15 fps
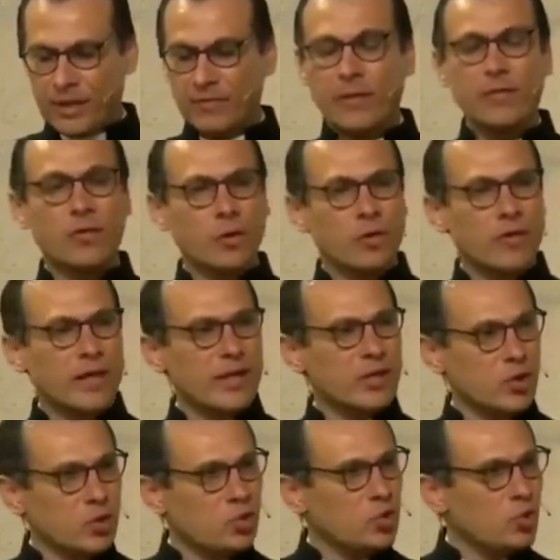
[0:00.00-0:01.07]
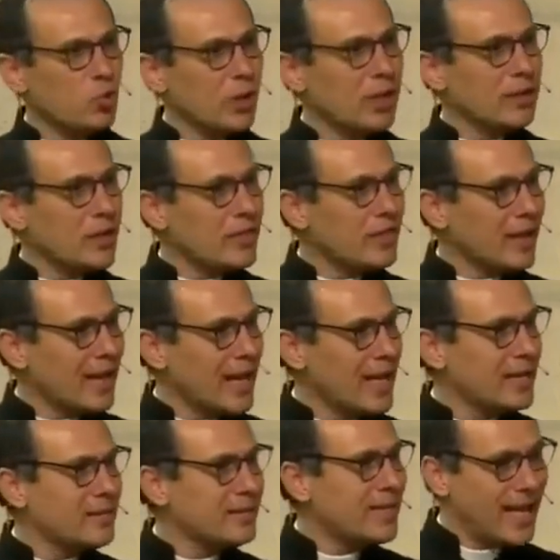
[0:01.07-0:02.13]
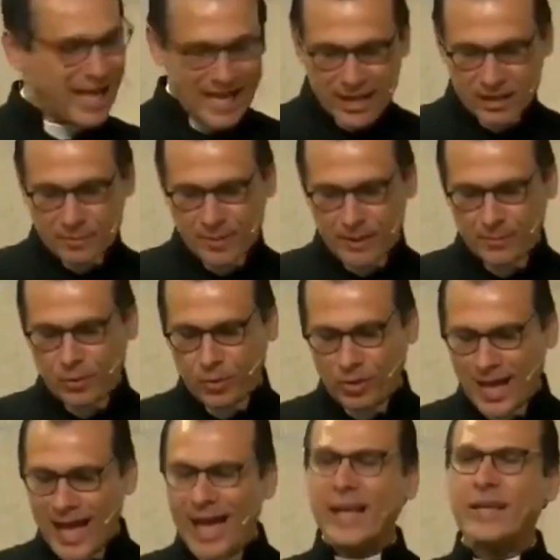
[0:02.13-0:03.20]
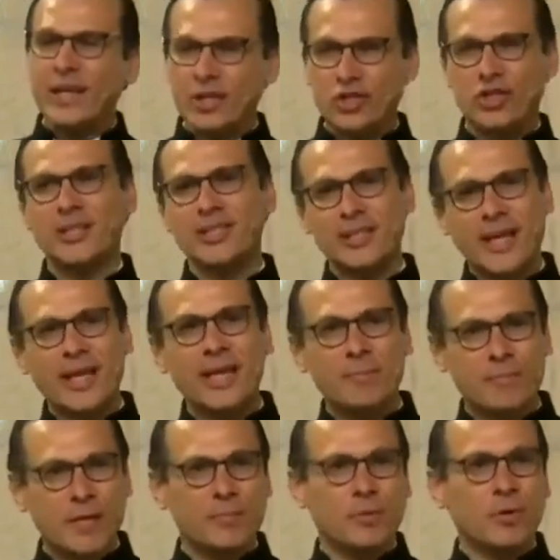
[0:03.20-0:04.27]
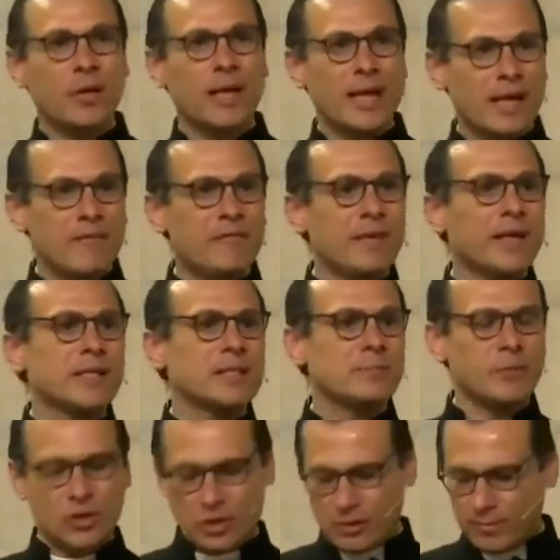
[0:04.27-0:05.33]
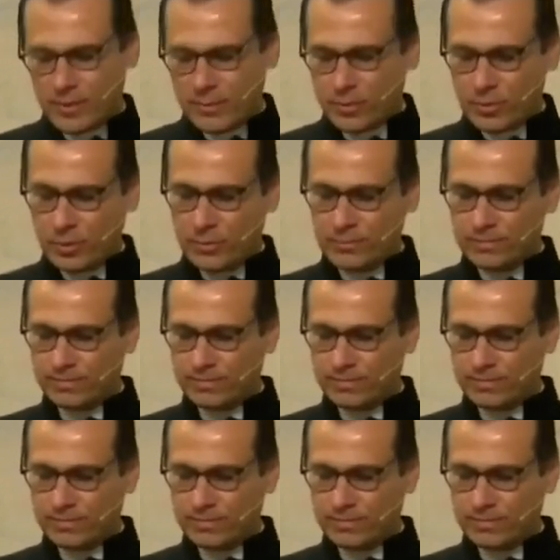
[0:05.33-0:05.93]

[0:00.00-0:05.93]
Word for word: Even though they knew too well that the land had people, and not just any people, a very special people.